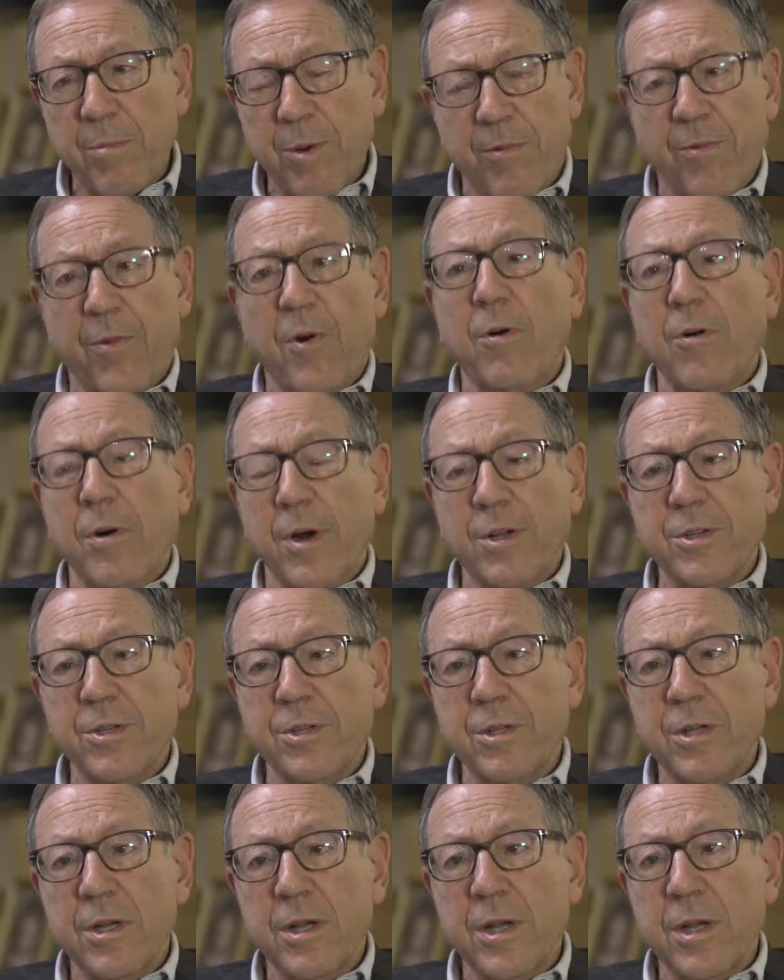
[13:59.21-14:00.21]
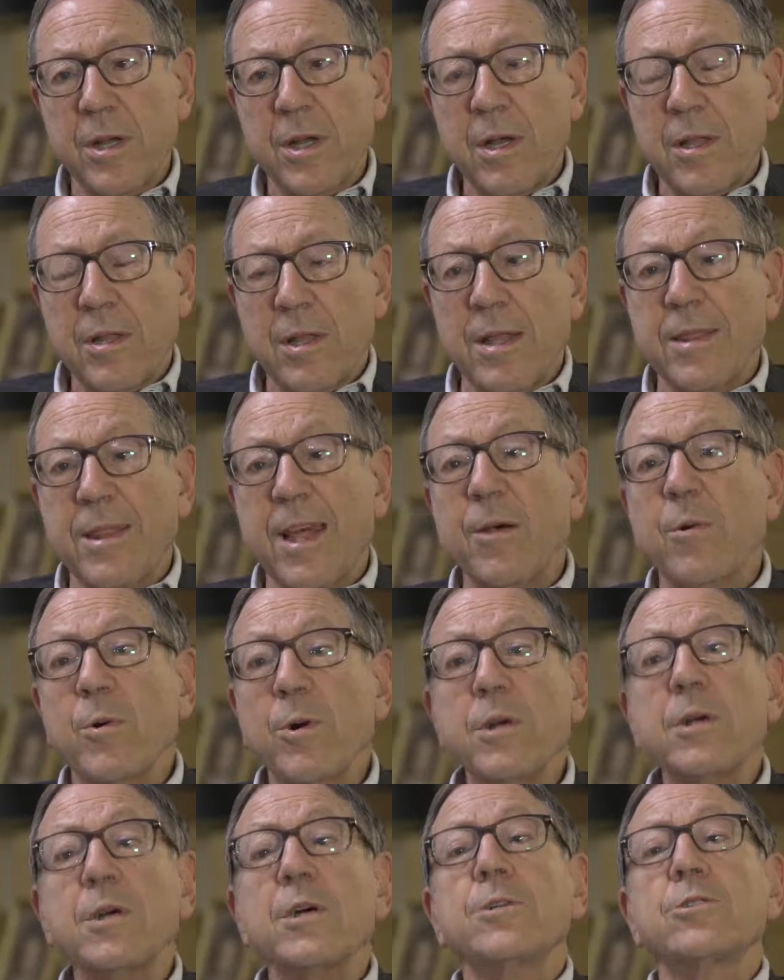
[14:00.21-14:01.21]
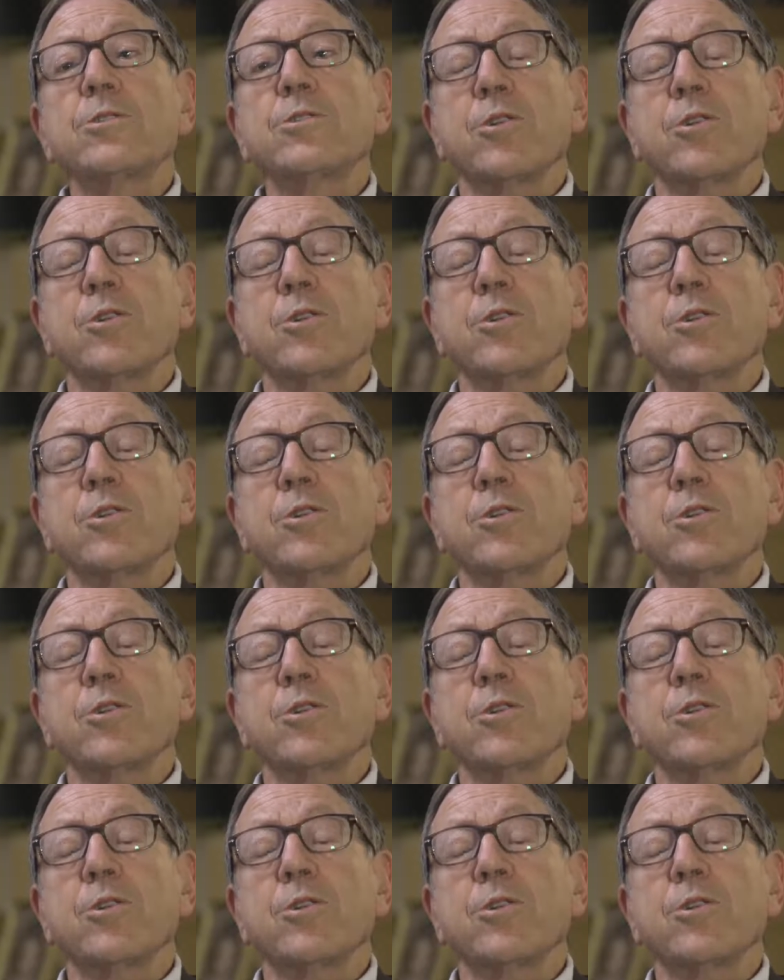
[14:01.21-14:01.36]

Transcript: before us that they were